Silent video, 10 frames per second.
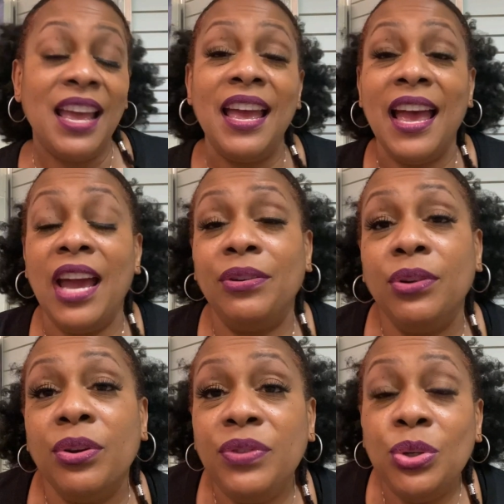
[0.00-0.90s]
I don't know
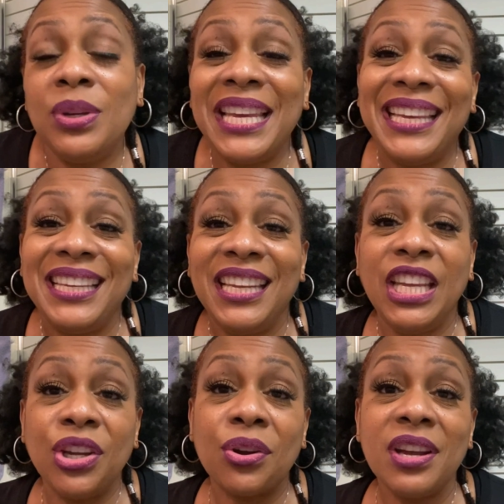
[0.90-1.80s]
if you can
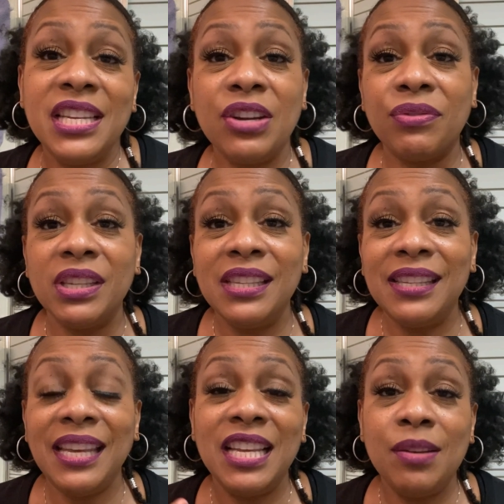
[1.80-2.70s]
hear a difference
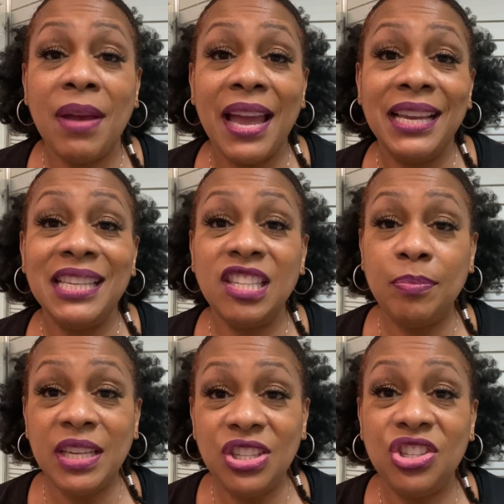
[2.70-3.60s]
in my
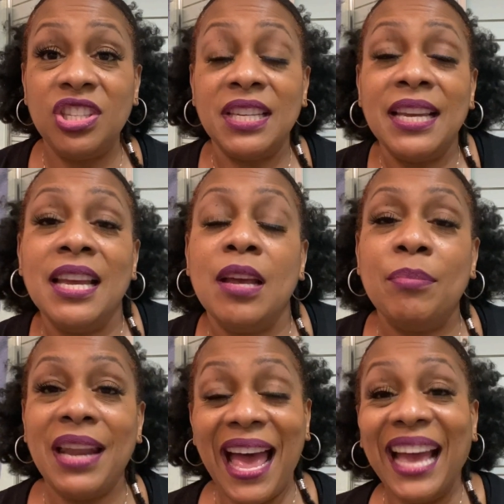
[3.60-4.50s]
speech, but
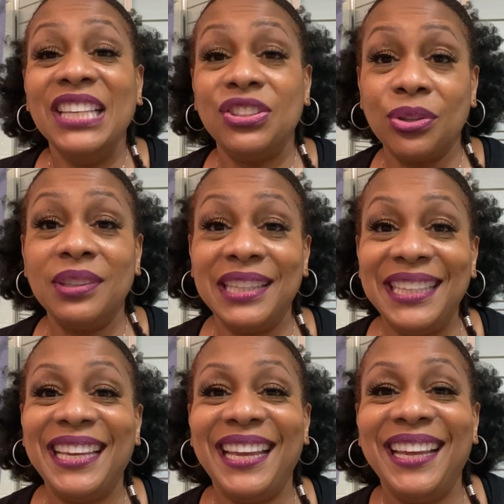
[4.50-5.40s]
I certainly
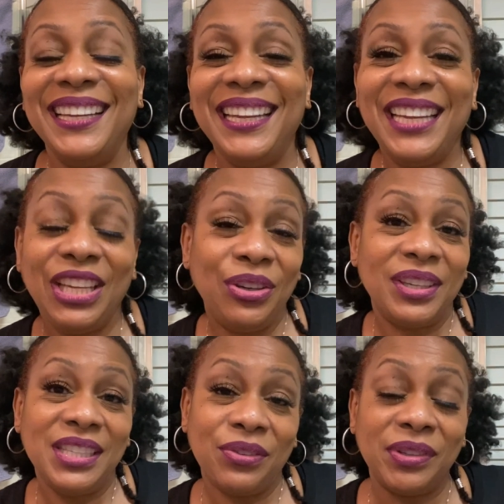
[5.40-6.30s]
can hear a
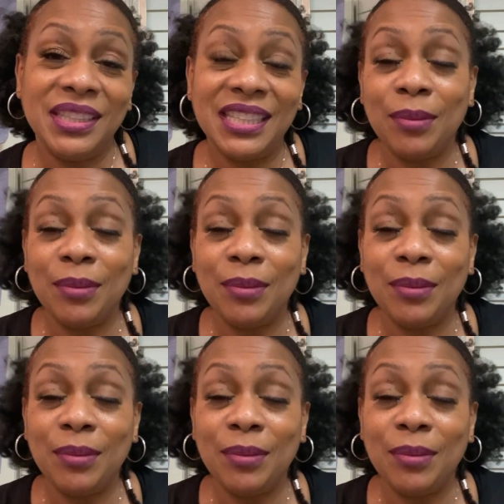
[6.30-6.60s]
difference in my